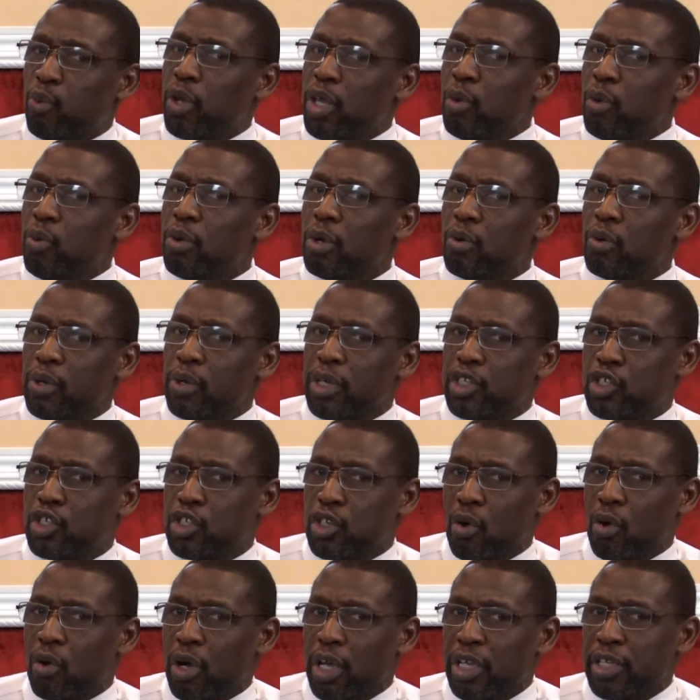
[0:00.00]
We will
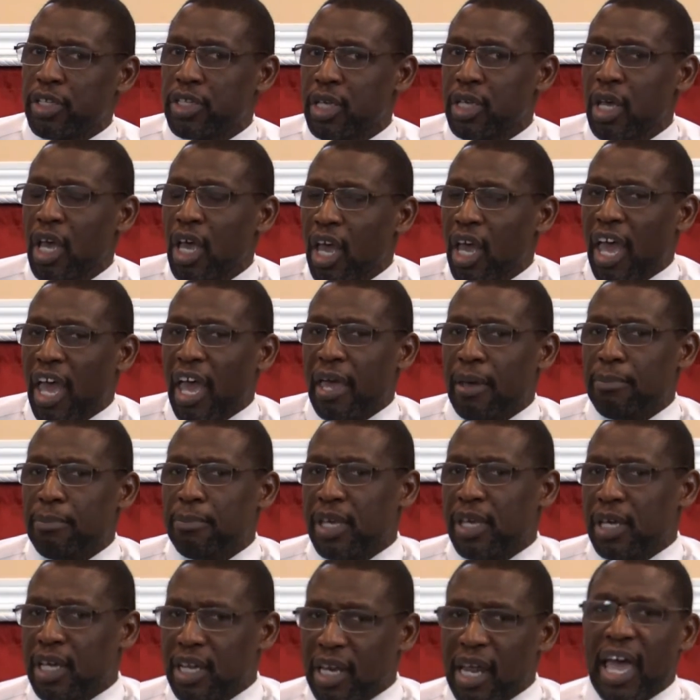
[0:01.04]
rejoice and
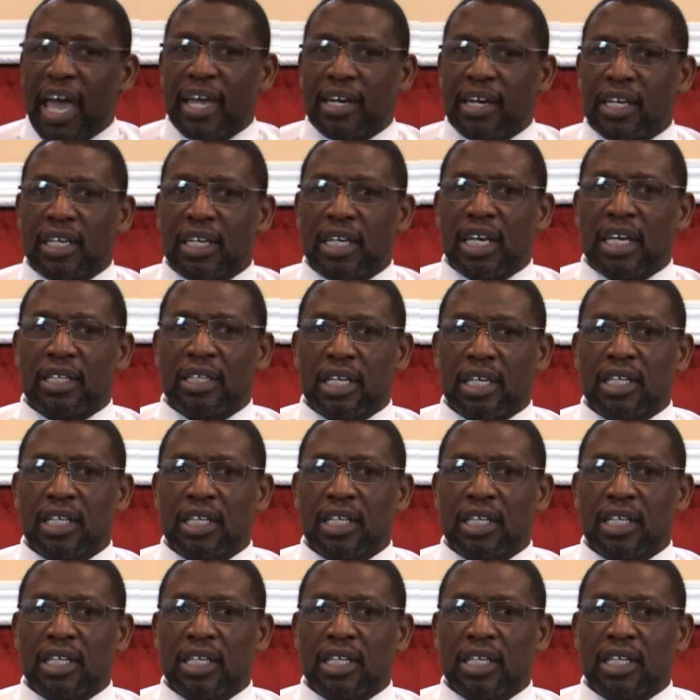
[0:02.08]
be glad in it.